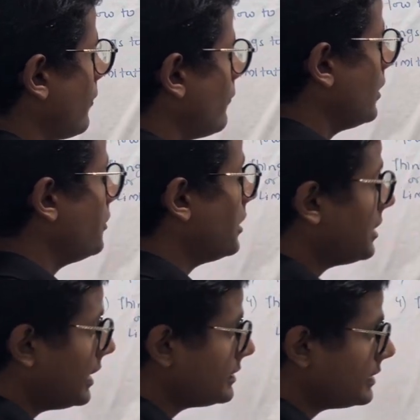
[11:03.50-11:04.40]
when you're
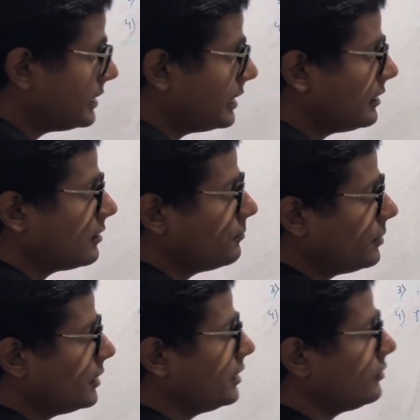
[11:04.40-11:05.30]
analyzing and
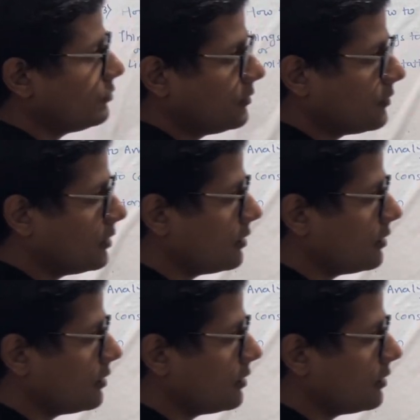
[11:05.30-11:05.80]
comparing two different